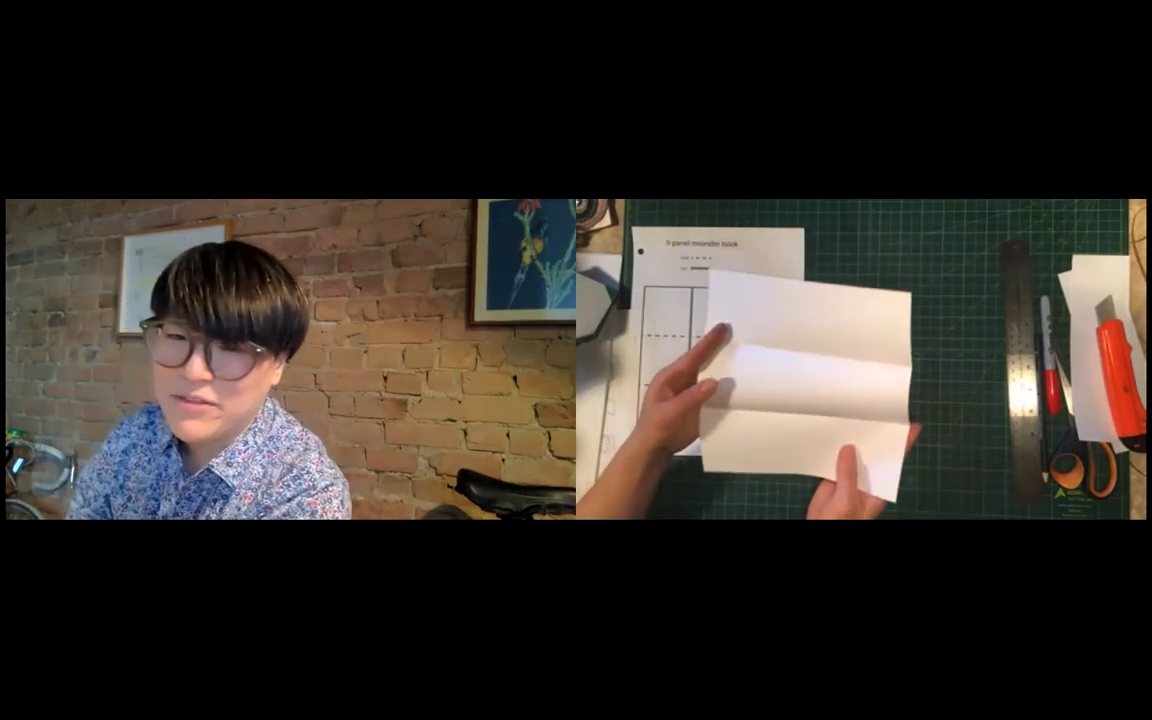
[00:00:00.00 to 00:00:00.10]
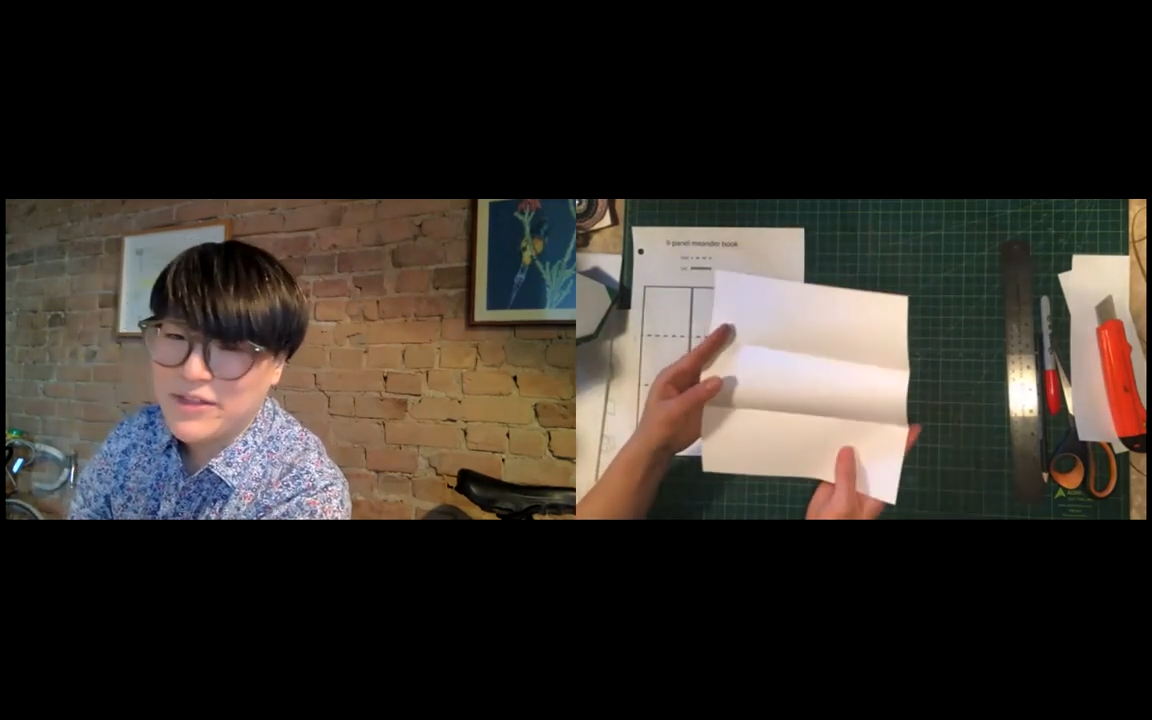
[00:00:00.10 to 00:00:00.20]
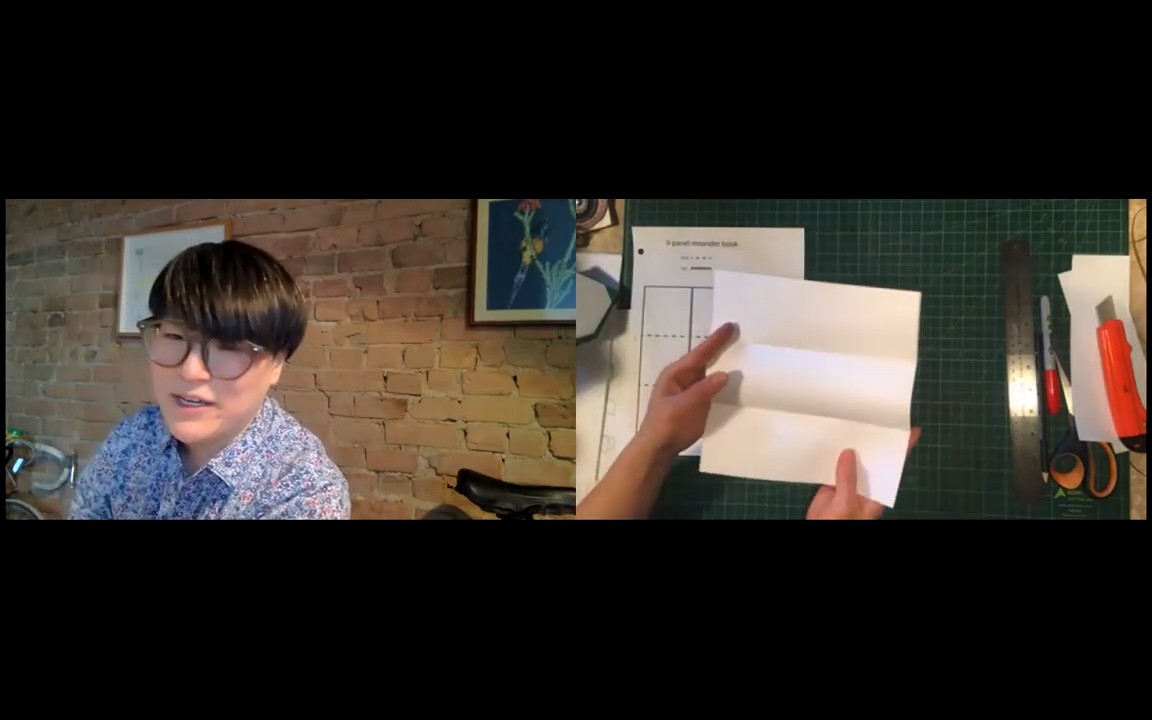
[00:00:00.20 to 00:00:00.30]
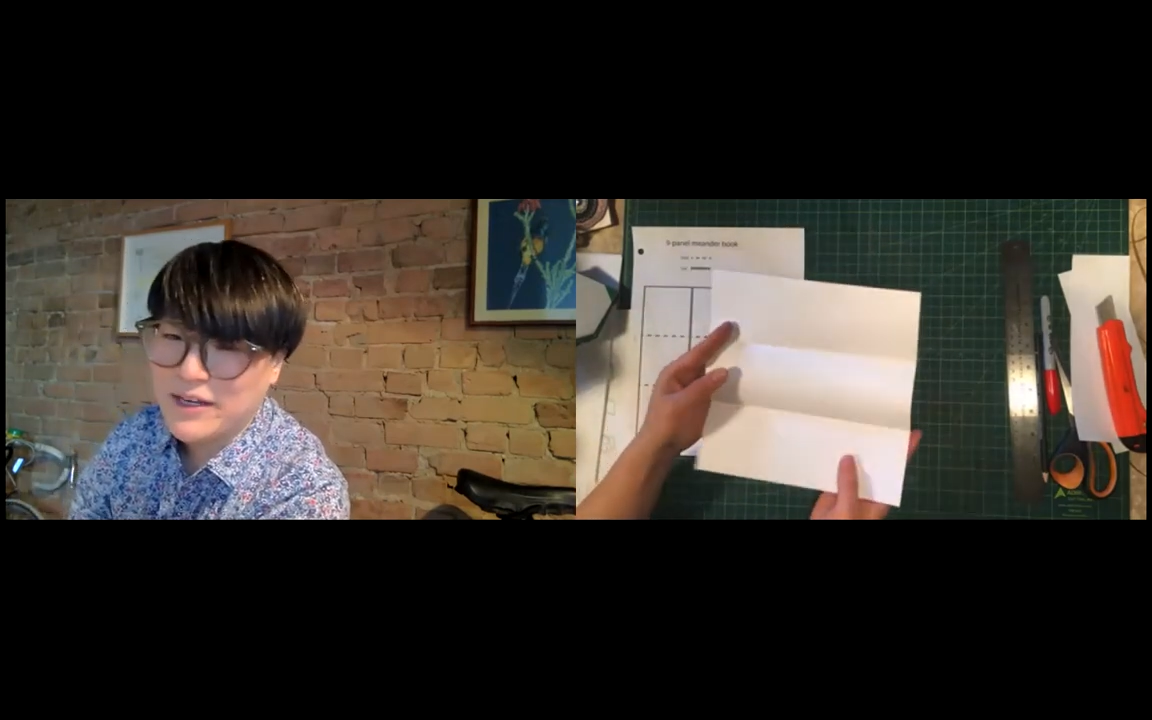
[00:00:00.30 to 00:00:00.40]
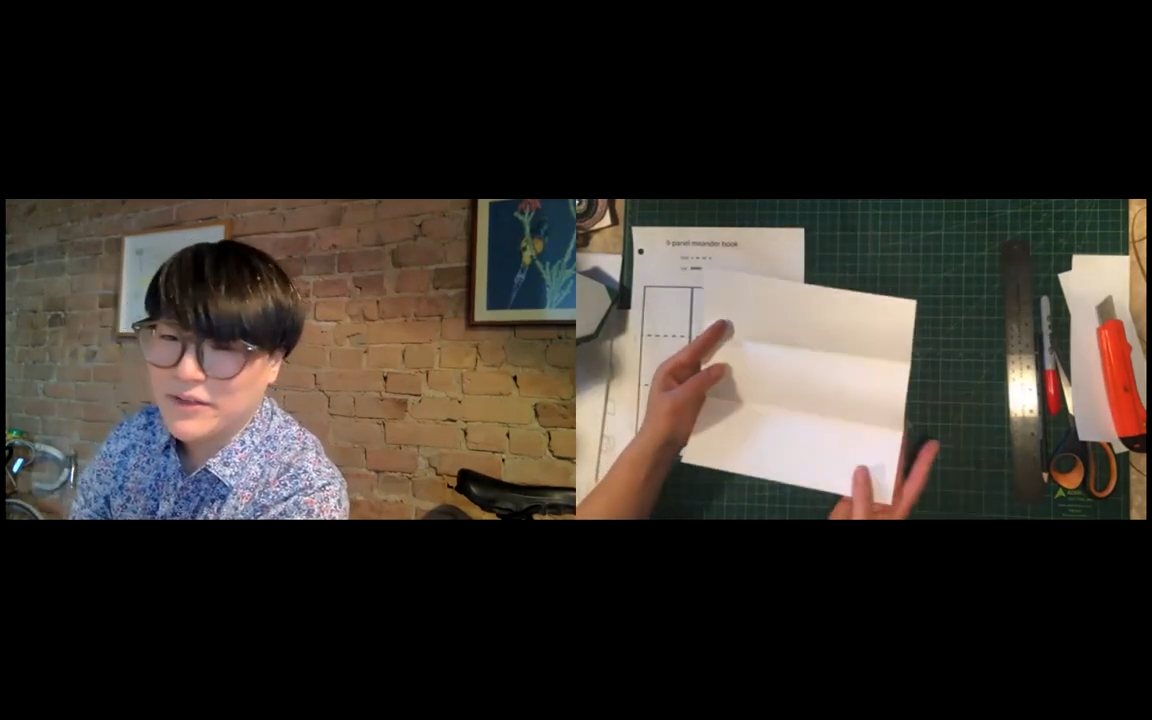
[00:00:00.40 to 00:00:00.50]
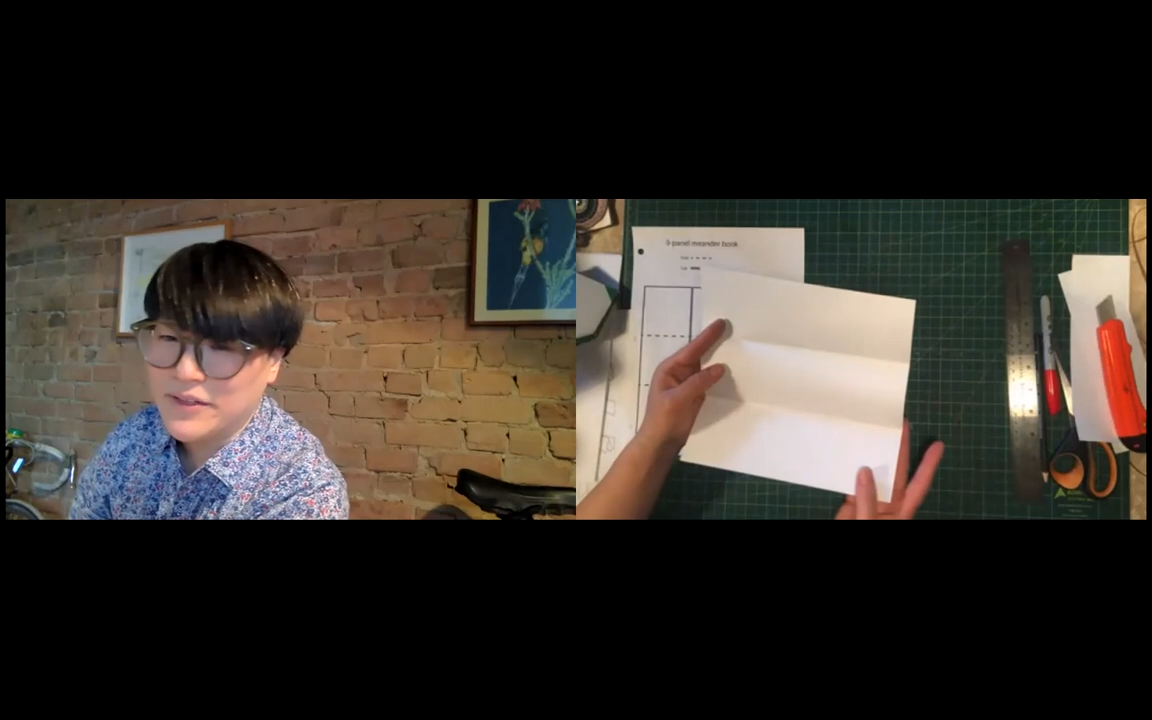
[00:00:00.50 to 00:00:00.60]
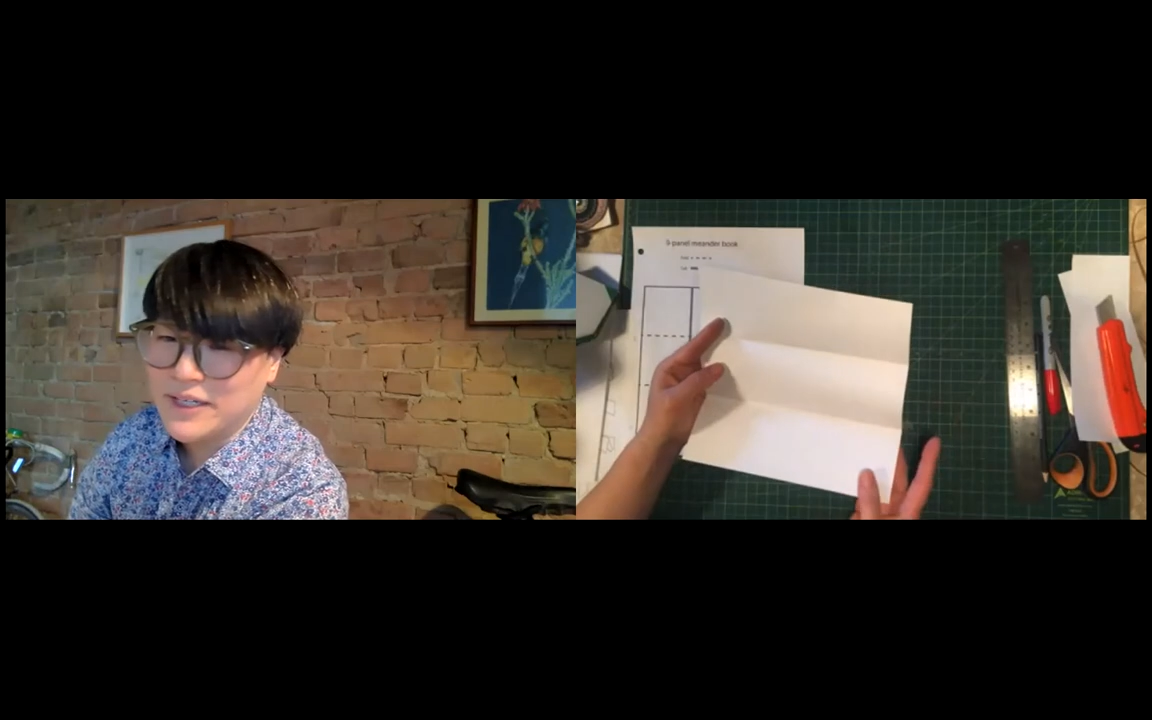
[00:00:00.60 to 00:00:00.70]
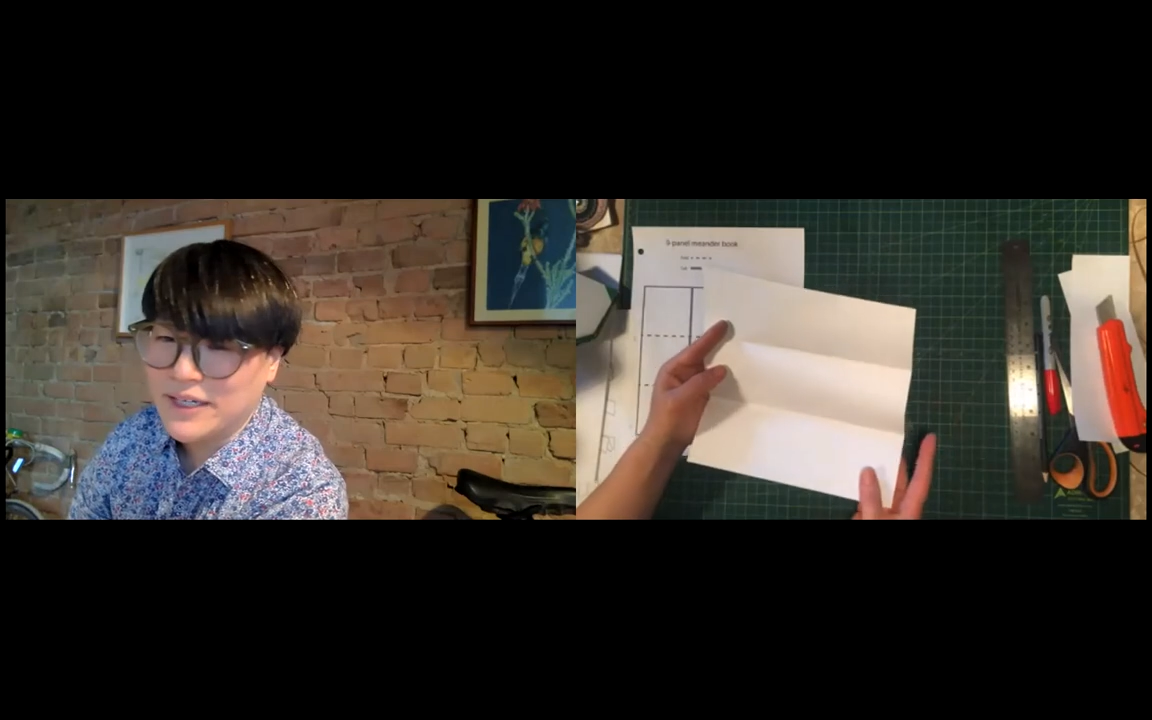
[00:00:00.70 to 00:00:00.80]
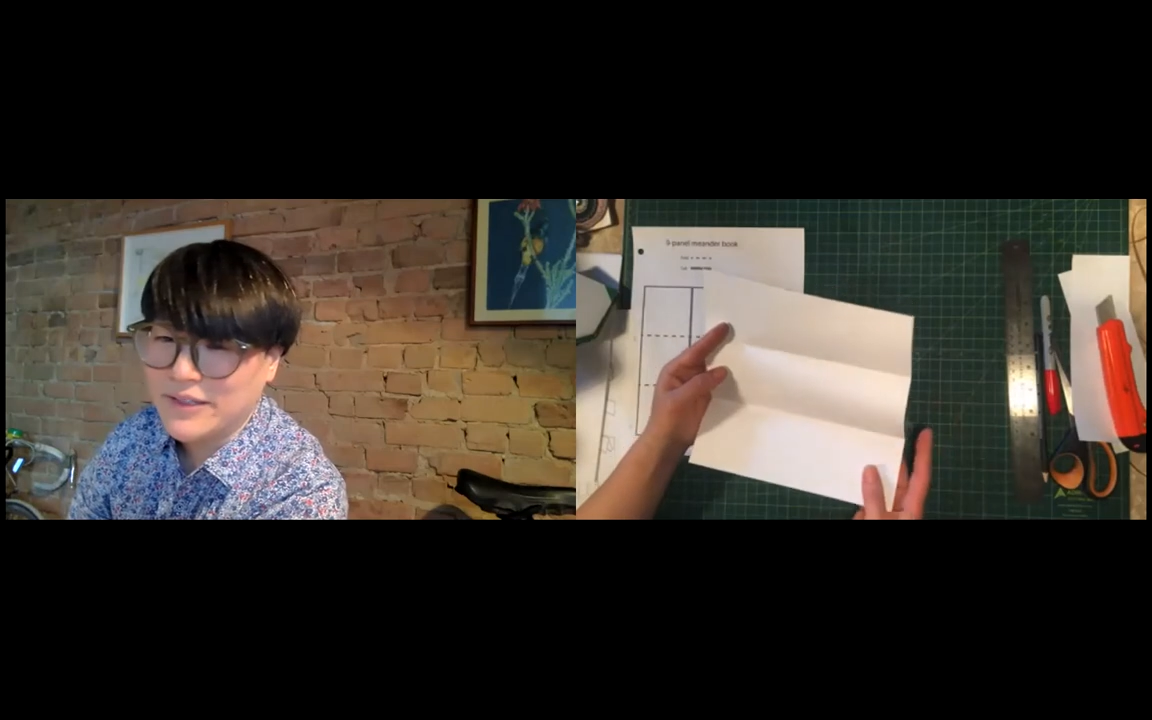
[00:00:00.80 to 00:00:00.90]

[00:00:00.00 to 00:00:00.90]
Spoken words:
thing on the other